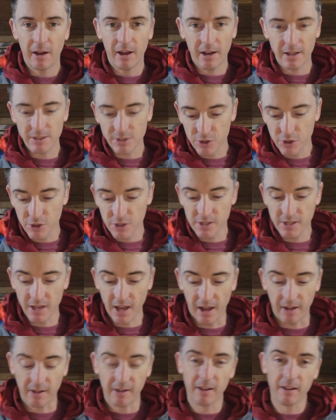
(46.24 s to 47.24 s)
And as I just
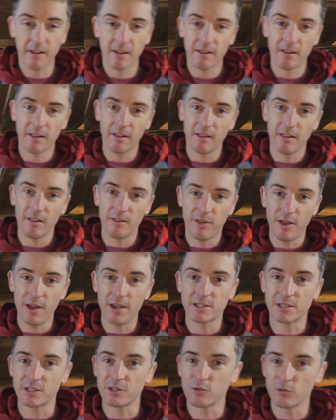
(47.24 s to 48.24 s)
said,
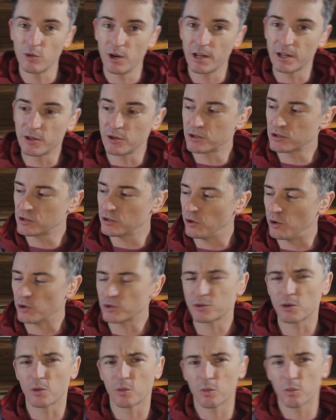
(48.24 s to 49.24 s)
this is a really good saw.
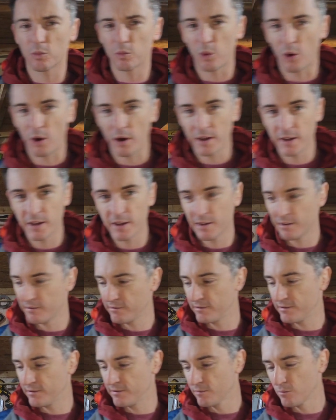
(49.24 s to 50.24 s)
So
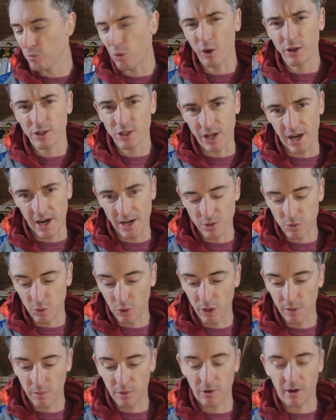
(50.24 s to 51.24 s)
why change,
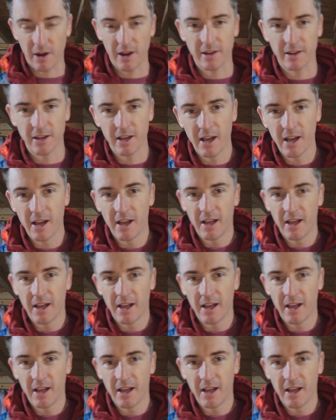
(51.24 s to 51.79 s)
why upgrade?